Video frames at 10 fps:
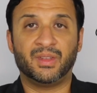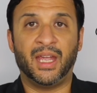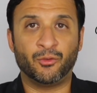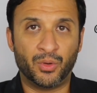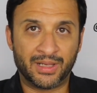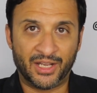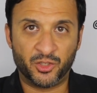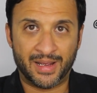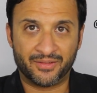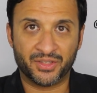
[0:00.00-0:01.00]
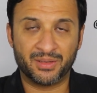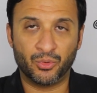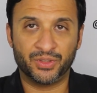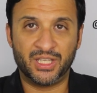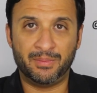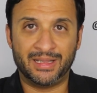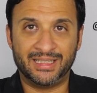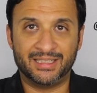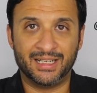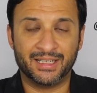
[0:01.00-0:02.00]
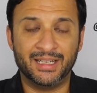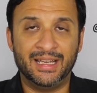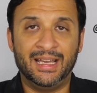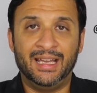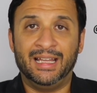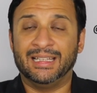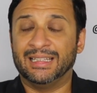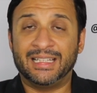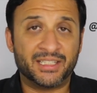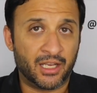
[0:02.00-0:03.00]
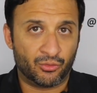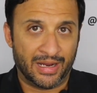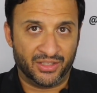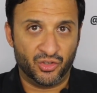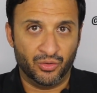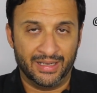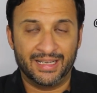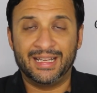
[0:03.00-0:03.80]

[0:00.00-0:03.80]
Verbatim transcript: Hey everyone, glad you're back for some more Team Melli Talk. Let's get right to it.